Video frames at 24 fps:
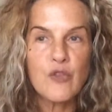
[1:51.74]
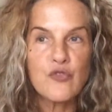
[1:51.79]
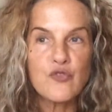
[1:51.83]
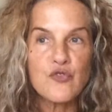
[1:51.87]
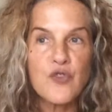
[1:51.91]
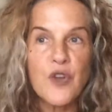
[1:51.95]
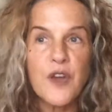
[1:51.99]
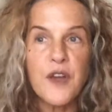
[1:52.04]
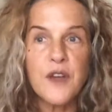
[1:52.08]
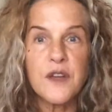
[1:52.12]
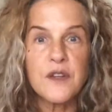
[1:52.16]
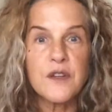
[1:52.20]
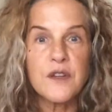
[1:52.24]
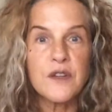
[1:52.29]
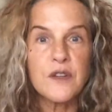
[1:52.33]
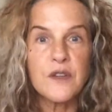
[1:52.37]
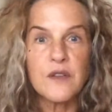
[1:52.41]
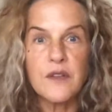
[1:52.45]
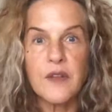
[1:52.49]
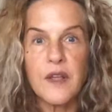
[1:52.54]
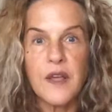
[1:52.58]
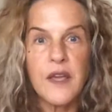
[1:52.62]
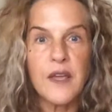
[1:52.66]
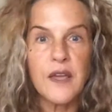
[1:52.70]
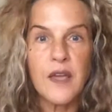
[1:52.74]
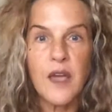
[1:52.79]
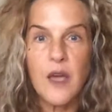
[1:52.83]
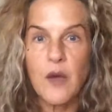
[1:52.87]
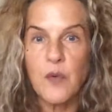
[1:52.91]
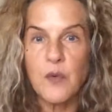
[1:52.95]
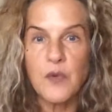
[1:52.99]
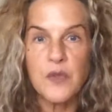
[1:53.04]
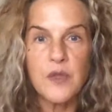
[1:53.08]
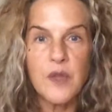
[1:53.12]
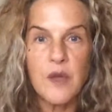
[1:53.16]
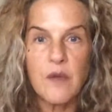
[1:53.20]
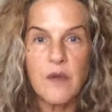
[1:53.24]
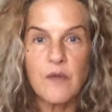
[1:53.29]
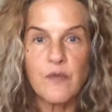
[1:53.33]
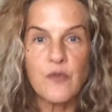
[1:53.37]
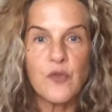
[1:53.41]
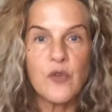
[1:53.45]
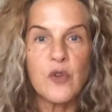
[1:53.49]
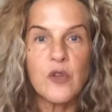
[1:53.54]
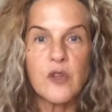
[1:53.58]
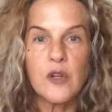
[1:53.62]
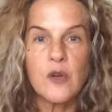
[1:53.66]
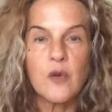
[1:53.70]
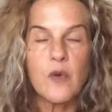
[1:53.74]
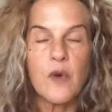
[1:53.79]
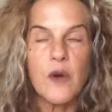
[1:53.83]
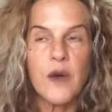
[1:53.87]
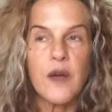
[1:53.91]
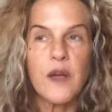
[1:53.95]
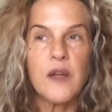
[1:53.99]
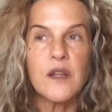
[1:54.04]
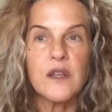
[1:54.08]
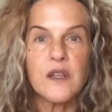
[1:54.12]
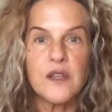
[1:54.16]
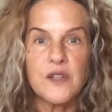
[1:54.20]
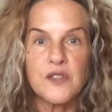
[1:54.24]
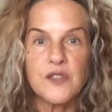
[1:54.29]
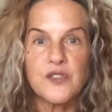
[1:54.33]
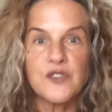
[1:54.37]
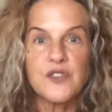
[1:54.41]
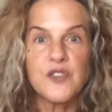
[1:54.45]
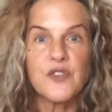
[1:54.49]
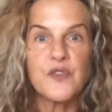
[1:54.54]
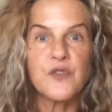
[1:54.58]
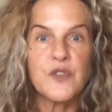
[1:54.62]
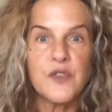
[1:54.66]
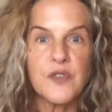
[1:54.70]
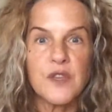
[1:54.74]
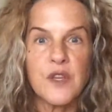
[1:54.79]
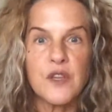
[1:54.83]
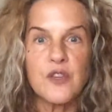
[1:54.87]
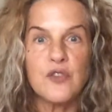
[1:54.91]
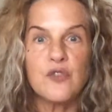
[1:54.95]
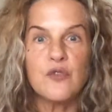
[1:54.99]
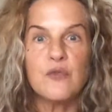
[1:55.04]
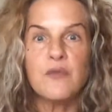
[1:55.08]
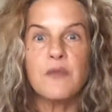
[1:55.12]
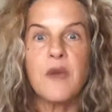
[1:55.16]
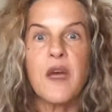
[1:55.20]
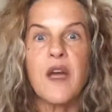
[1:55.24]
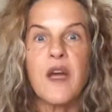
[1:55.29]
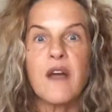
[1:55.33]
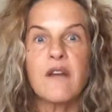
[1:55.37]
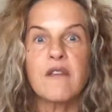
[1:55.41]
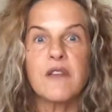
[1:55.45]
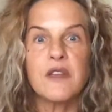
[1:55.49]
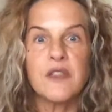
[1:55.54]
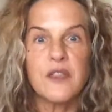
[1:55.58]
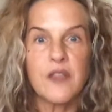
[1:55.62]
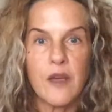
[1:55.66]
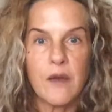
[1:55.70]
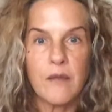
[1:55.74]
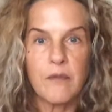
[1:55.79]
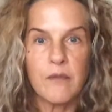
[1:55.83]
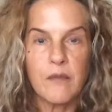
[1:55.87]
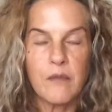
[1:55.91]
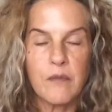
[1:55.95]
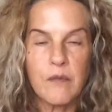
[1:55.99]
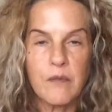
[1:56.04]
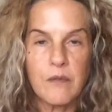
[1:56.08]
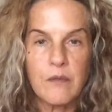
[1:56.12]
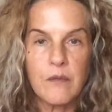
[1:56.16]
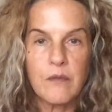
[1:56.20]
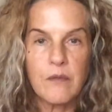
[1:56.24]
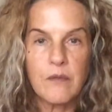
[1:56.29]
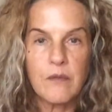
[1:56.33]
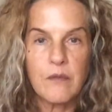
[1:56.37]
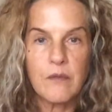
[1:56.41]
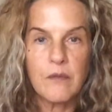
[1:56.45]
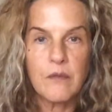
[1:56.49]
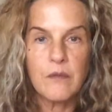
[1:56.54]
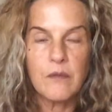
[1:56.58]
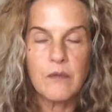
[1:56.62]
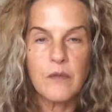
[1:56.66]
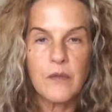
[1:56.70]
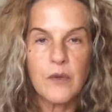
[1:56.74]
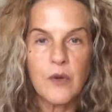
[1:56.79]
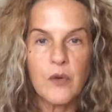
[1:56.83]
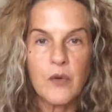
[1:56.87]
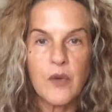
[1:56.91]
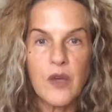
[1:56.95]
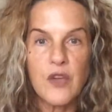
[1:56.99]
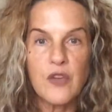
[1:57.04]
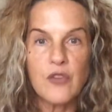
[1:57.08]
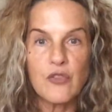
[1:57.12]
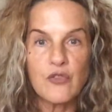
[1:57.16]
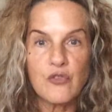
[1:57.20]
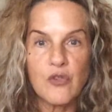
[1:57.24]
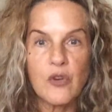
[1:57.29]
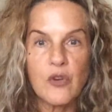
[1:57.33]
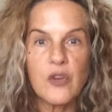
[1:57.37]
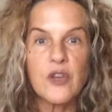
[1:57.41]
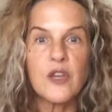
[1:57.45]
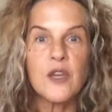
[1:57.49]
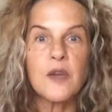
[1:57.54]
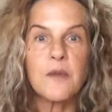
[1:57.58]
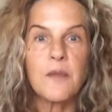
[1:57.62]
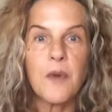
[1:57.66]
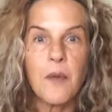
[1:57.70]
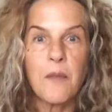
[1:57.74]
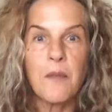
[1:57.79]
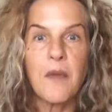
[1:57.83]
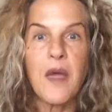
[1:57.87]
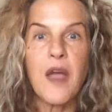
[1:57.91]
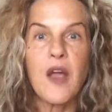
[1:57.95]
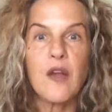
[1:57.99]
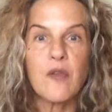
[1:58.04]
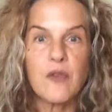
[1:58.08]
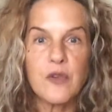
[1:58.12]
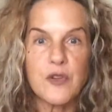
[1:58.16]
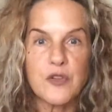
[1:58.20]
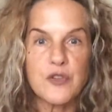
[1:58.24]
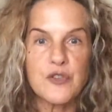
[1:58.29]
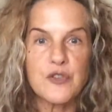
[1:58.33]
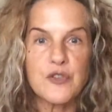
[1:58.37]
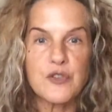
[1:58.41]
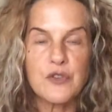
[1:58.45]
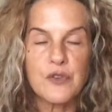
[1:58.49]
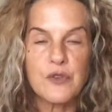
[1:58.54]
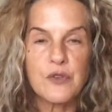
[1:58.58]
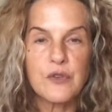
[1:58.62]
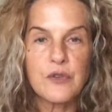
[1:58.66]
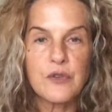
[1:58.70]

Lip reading: Trying to hang out with them for a little while is different than you married them. Okay, you're talking about marriage.